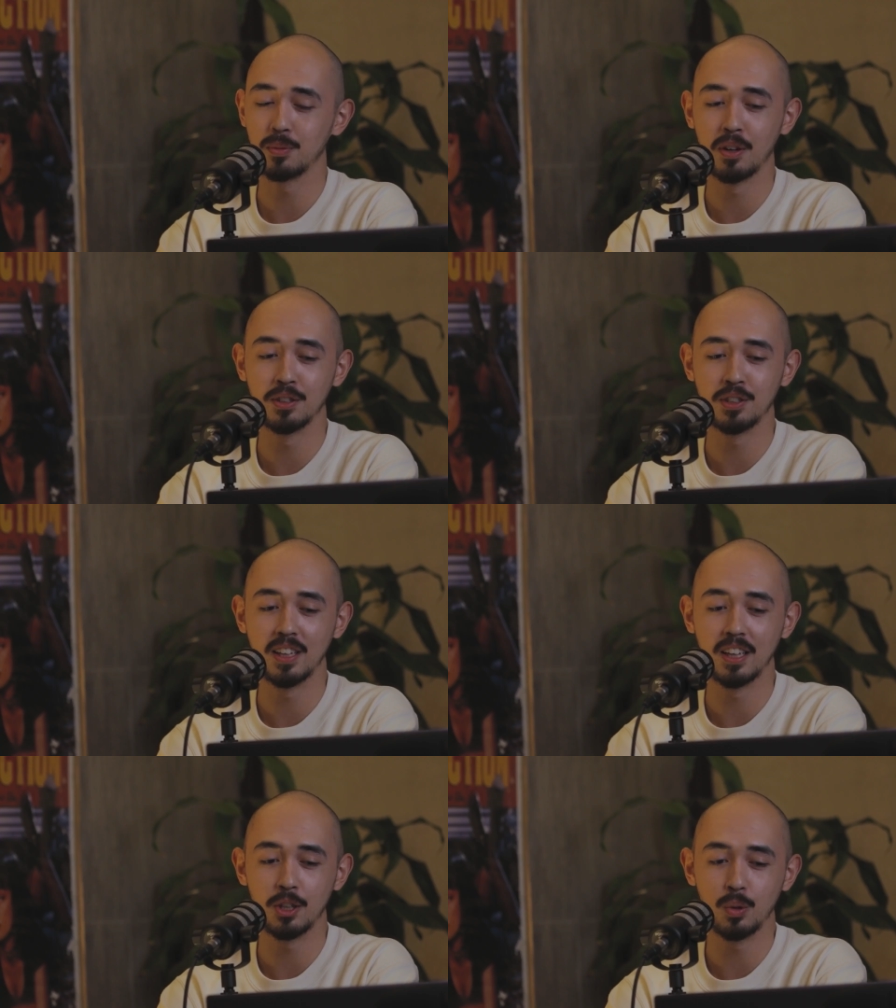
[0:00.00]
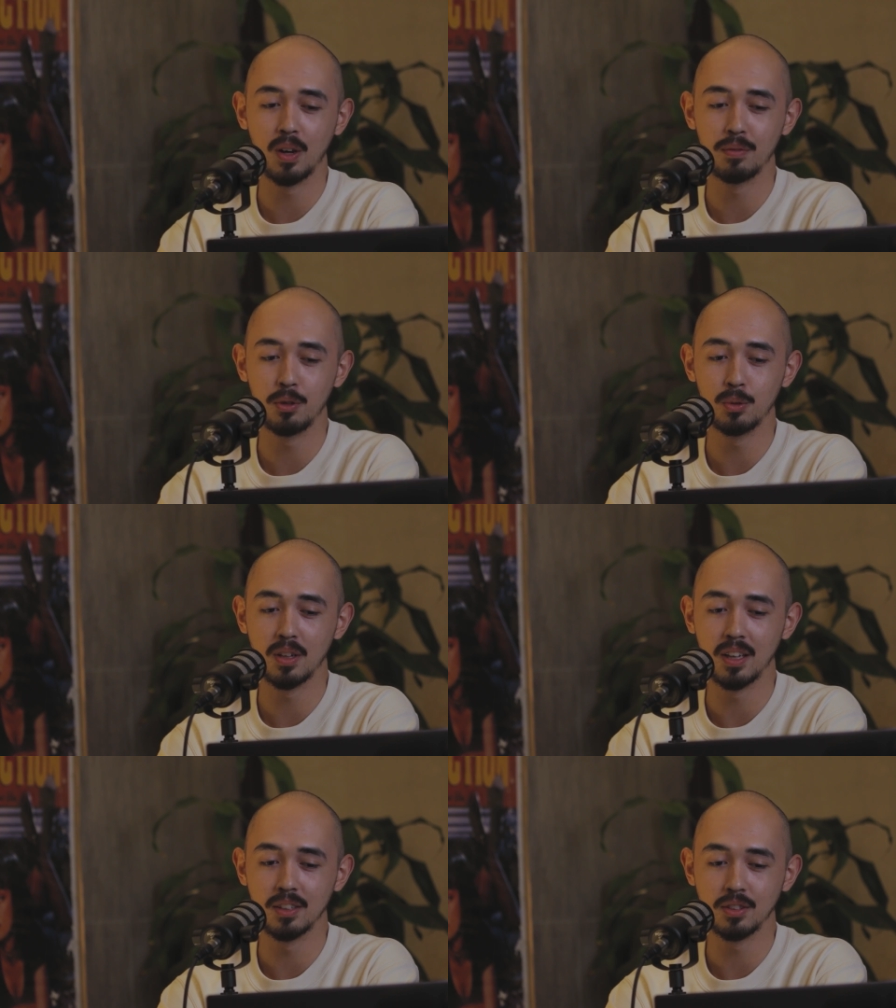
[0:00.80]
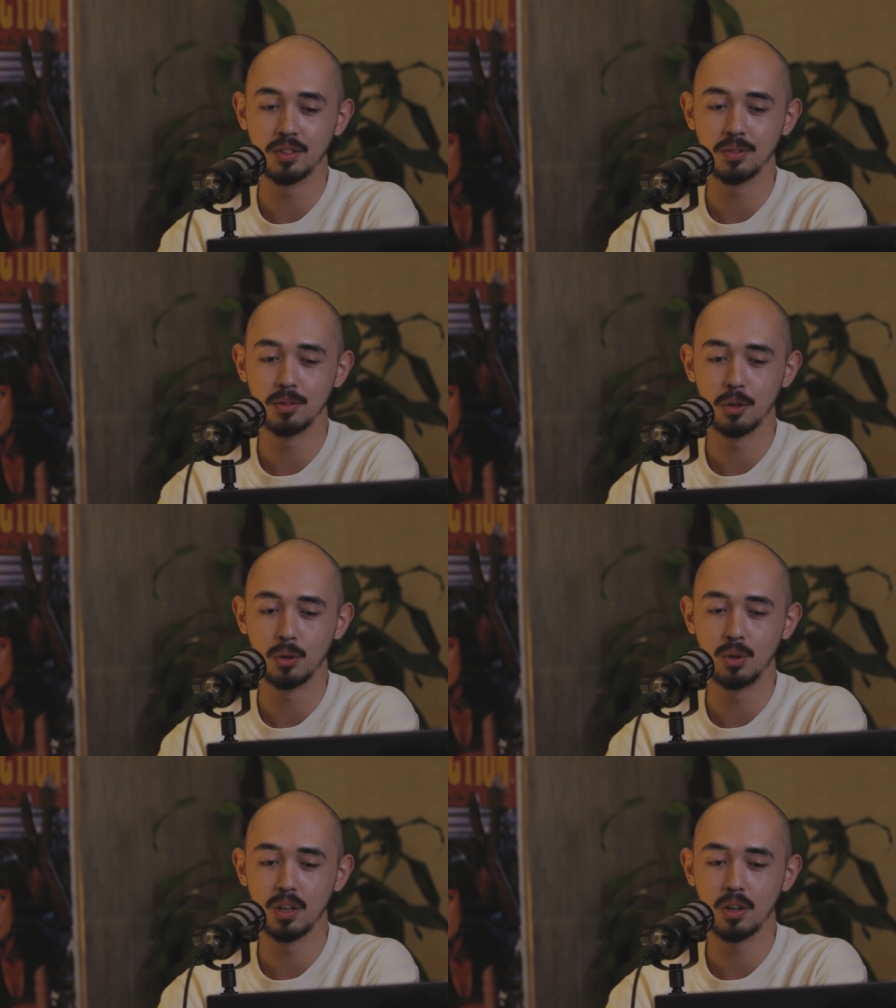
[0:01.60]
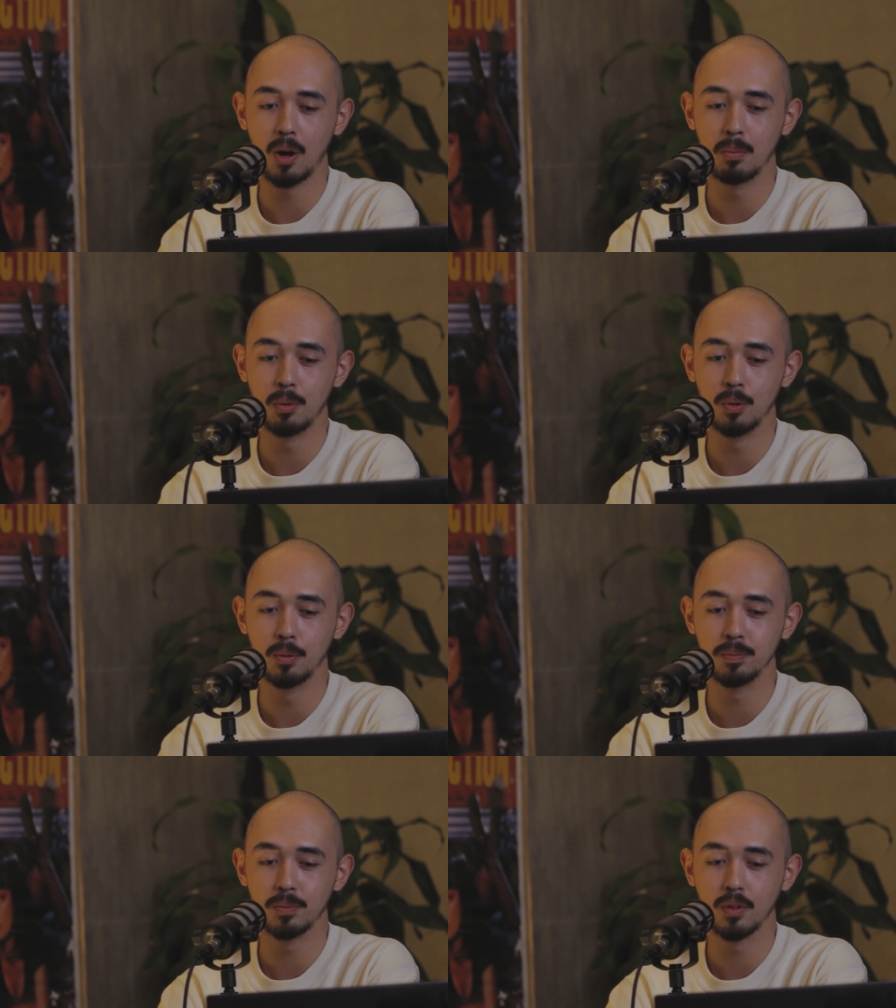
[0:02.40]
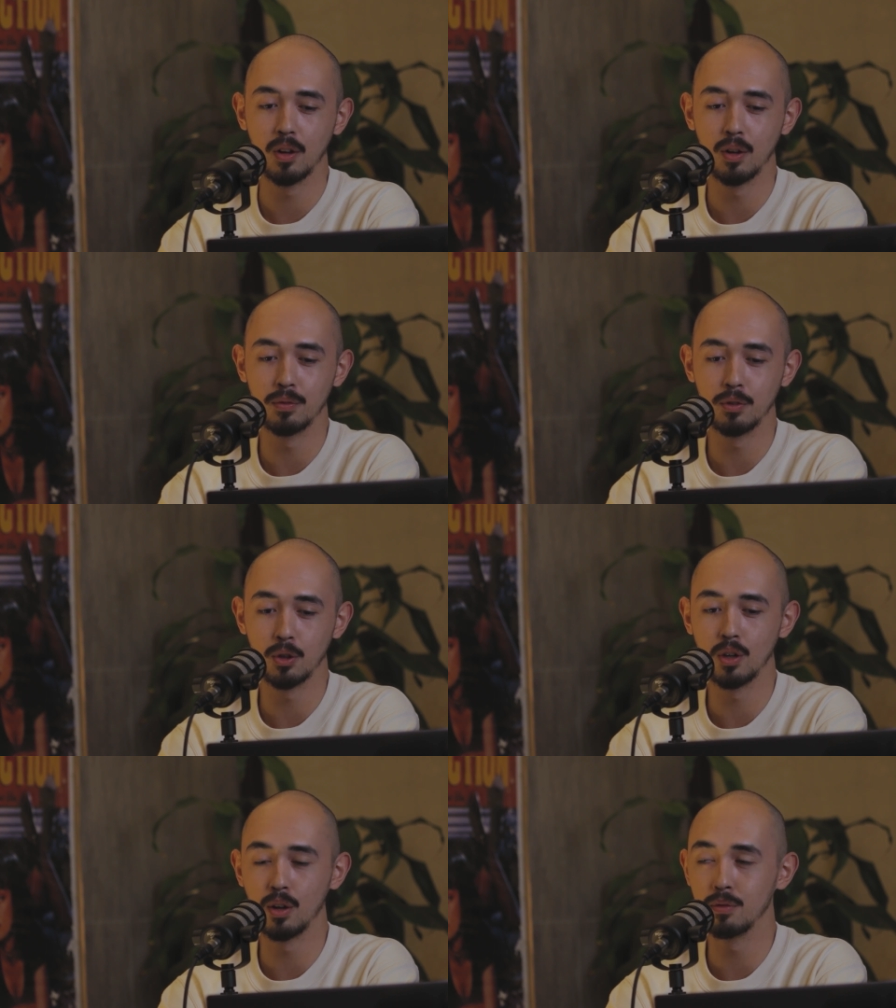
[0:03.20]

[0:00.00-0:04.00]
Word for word: I just want to say that you have utilized your unique combo of your